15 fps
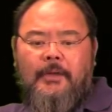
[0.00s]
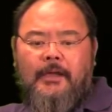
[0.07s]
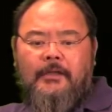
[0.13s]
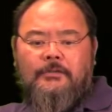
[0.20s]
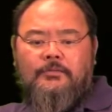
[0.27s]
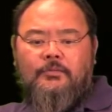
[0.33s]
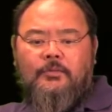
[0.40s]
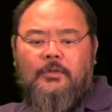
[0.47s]

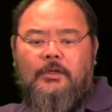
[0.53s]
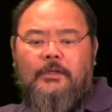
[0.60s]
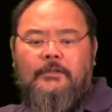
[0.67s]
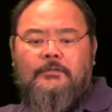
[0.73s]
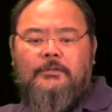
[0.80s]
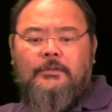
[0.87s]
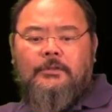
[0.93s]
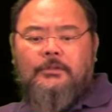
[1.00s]
minus
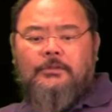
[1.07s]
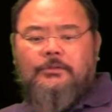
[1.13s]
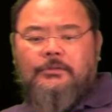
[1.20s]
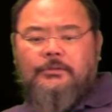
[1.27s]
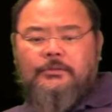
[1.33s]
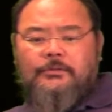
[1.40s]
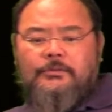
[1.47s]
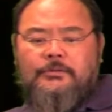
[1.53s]
1
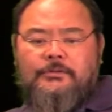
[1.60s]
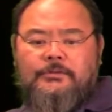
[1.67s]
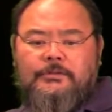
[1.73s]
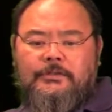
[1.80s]
to